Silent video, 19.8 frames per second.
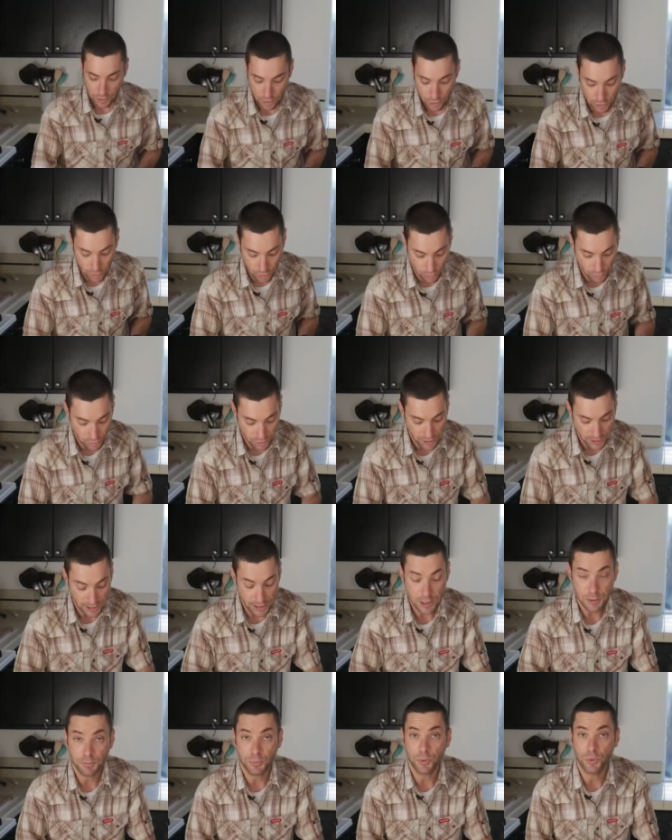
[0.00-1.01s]
two
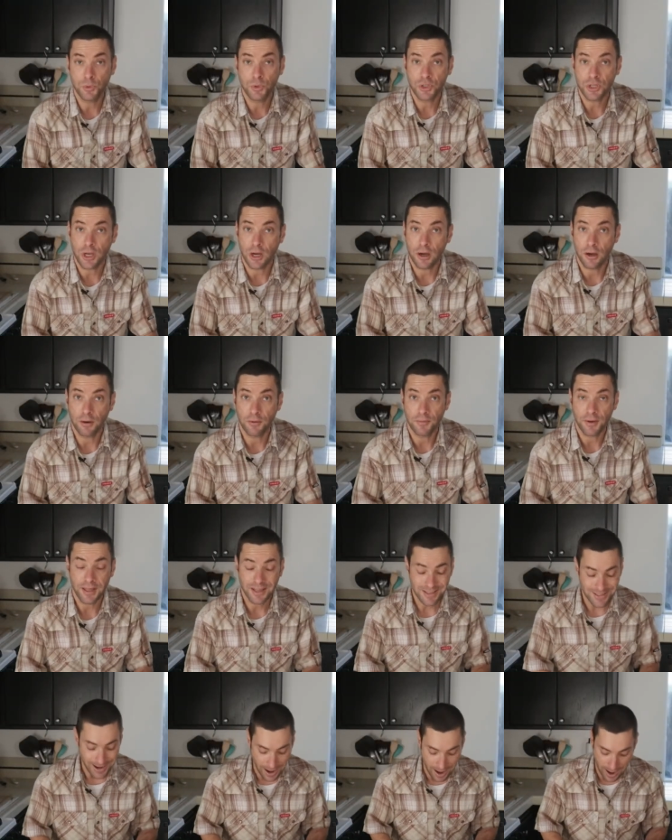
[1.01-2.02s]
teaspoons of
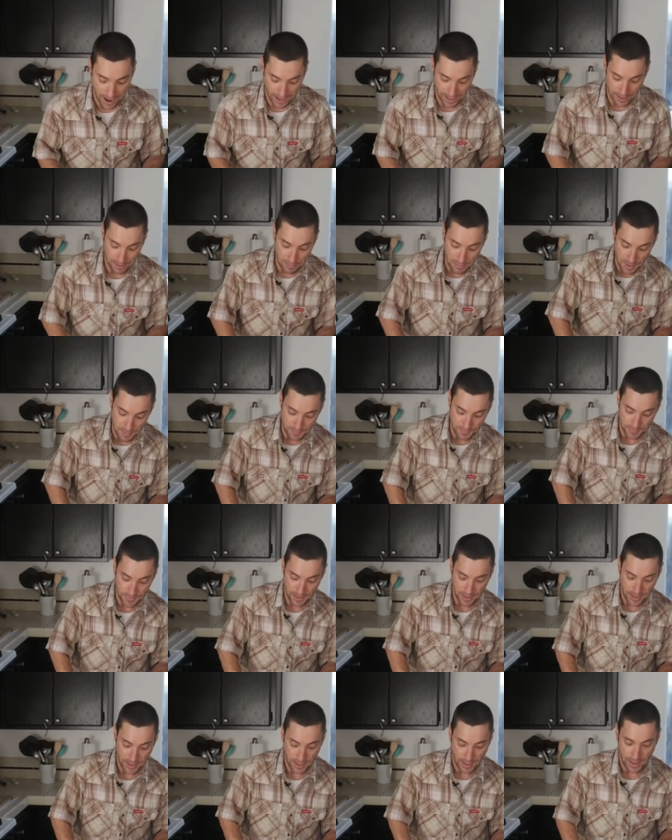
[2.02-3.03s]
thyme,
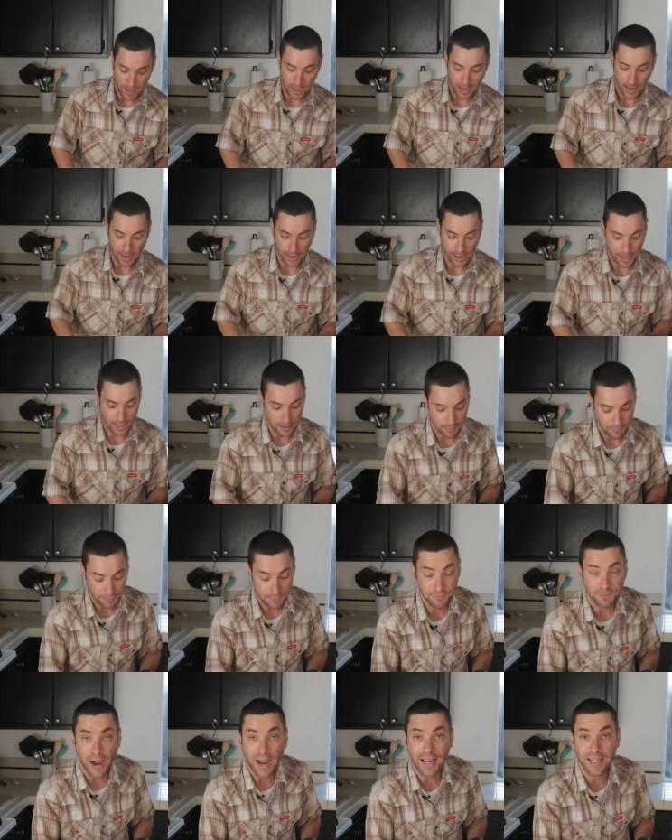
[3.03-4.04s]
and
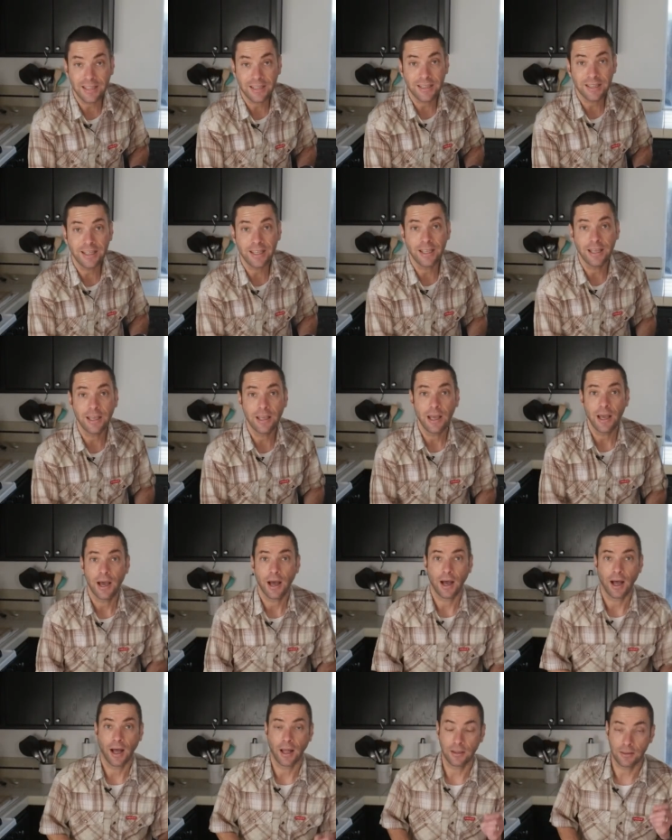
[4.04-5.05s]
finally
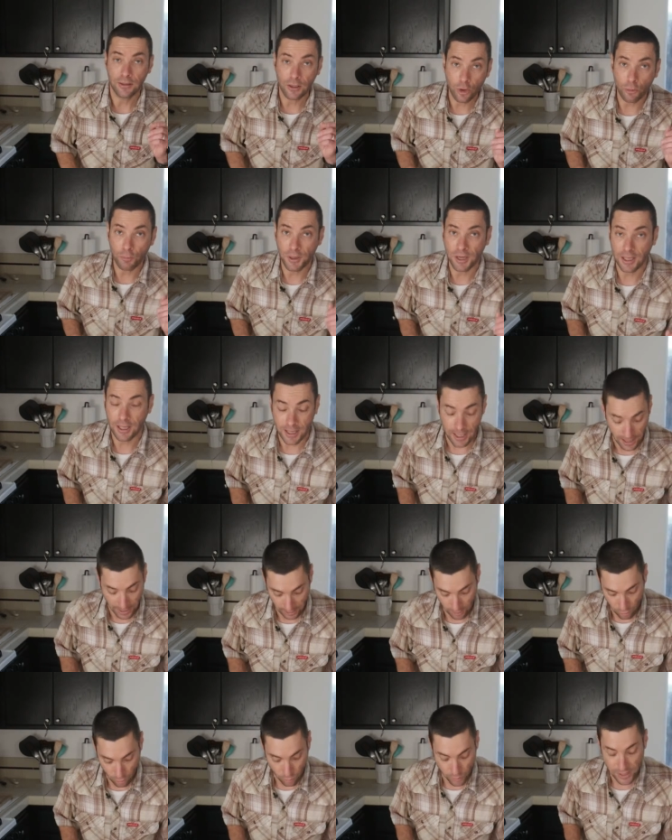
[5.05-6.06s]
a little bit of
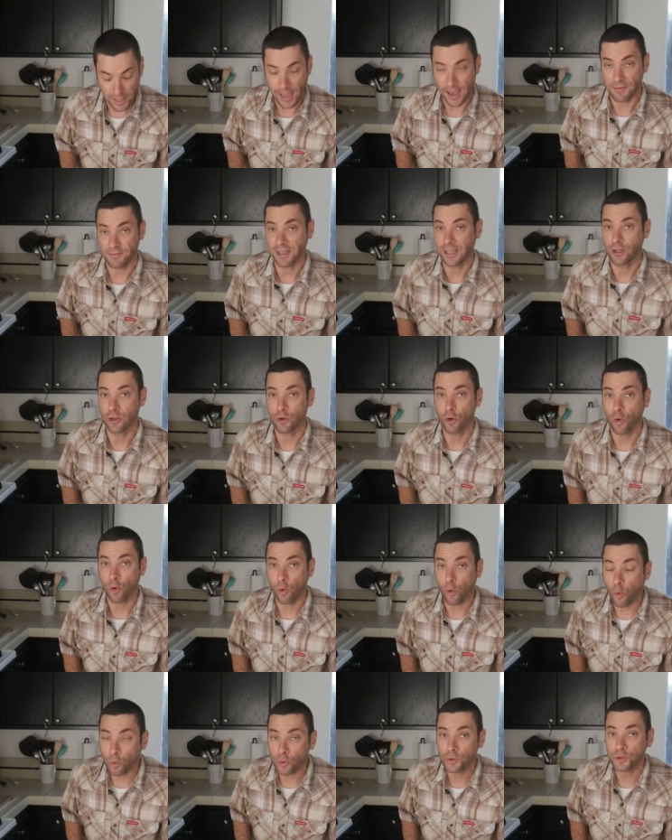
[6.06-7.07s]
kick, we have a
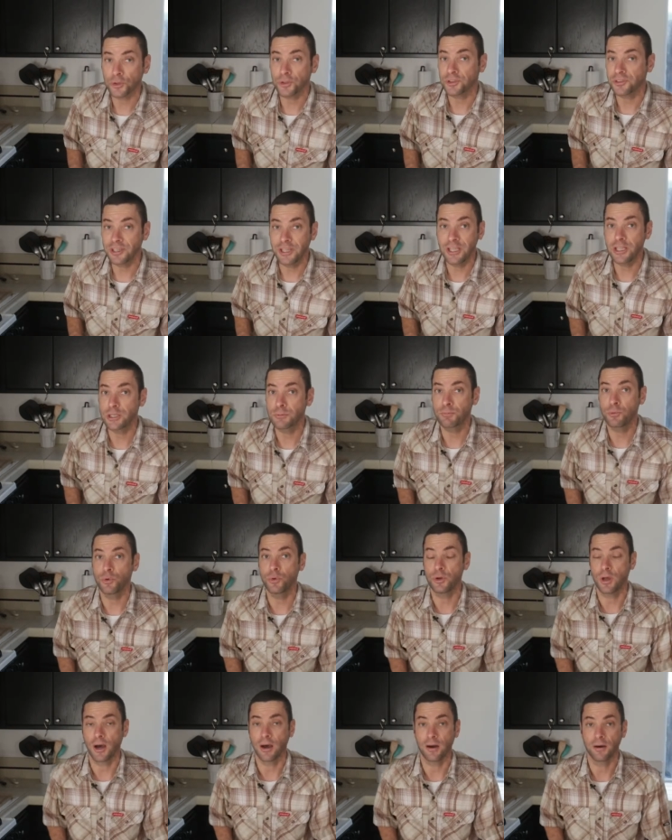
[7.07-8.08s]
quarter
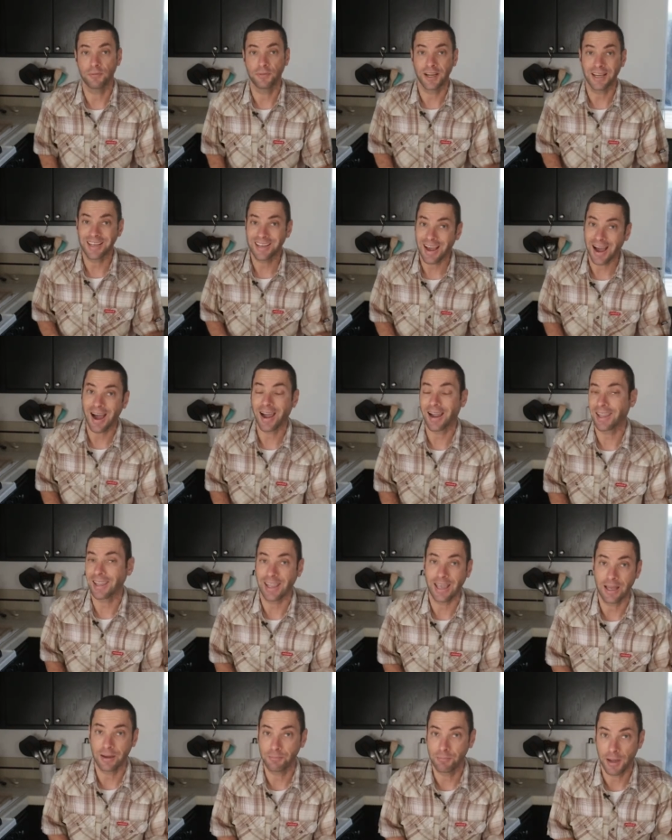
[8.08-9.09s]
teaspoon of
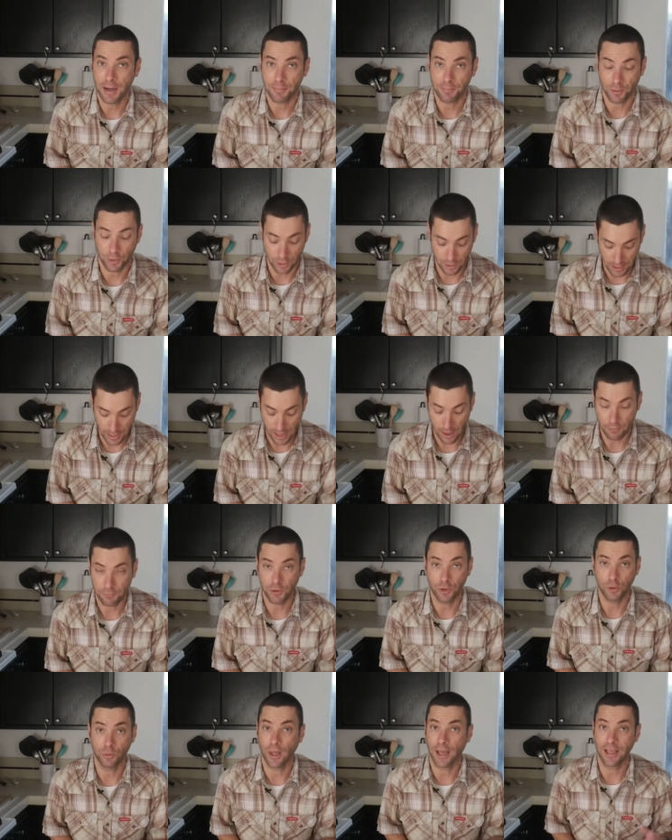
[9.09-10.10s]
cayenne pepper. Now, if
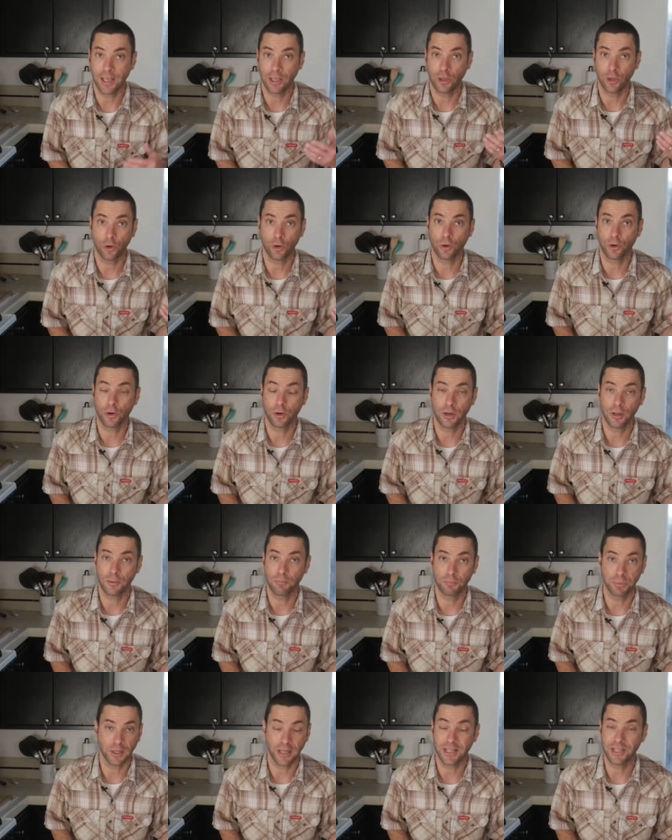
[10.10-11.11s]
you like your
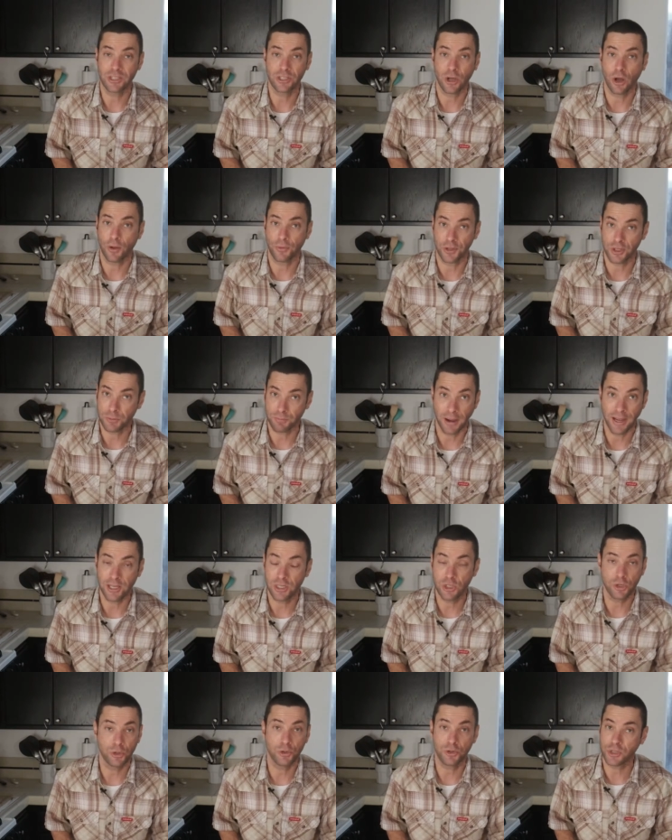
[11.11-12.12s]
blends on the
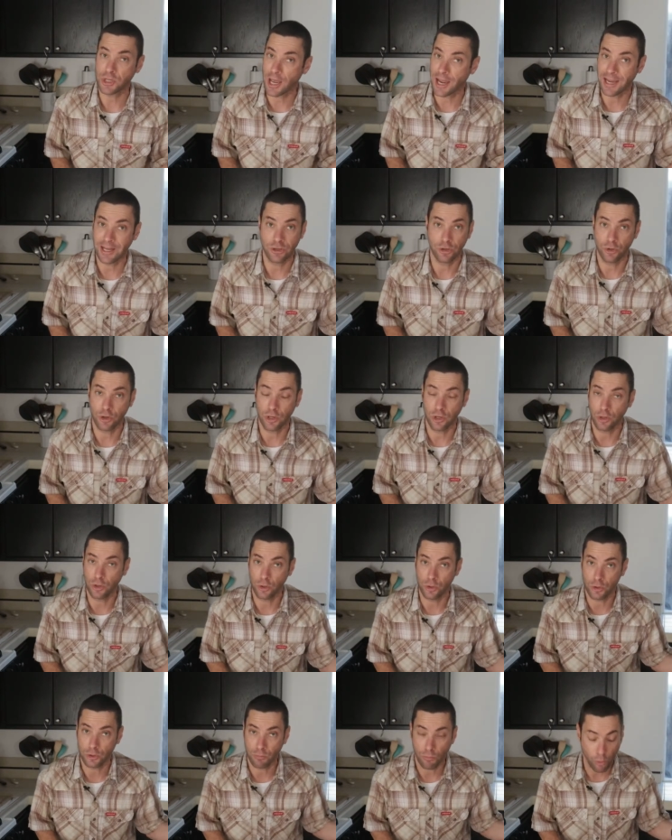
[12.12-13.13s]
spicier side, you can
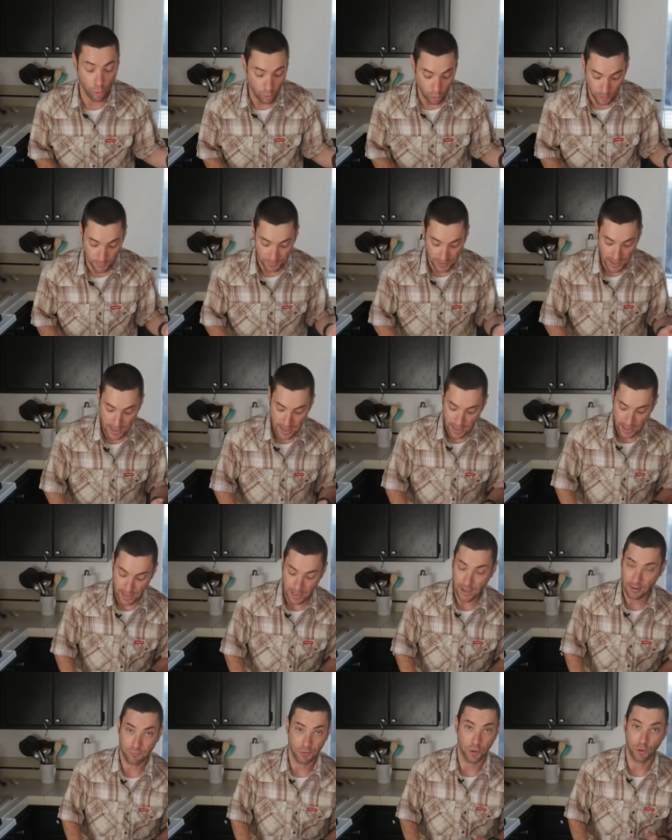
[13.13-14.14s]
use more.
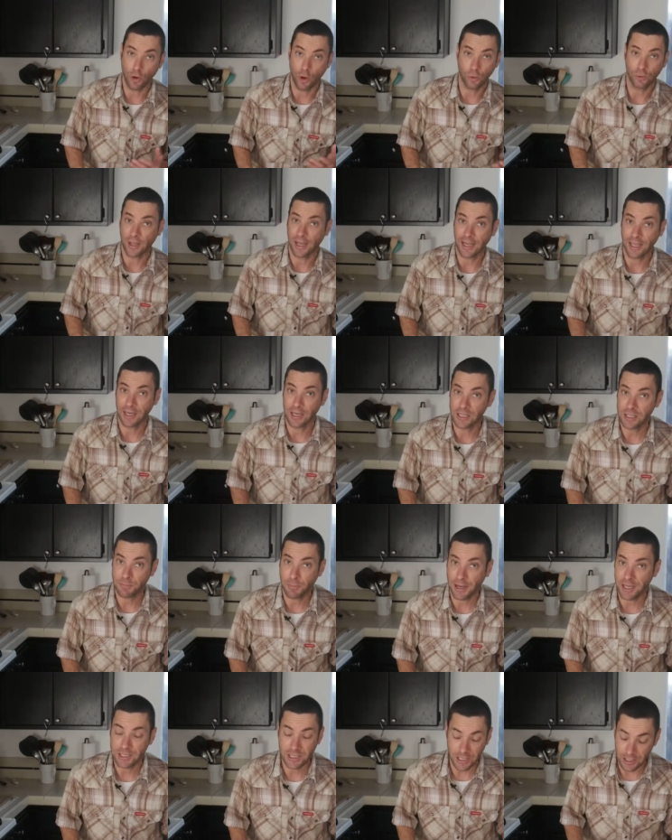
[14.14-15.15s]
If you don't like it as
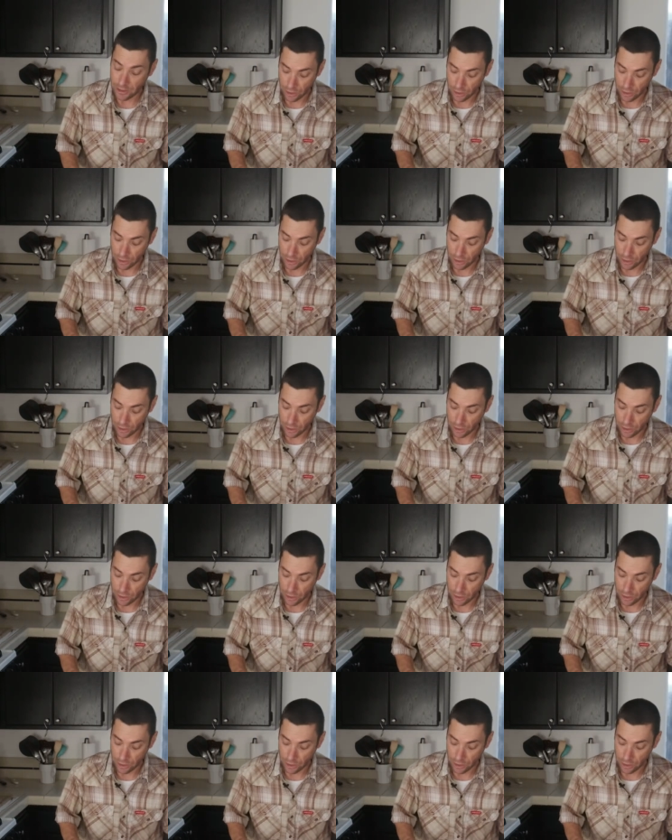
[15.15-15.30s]
spicy,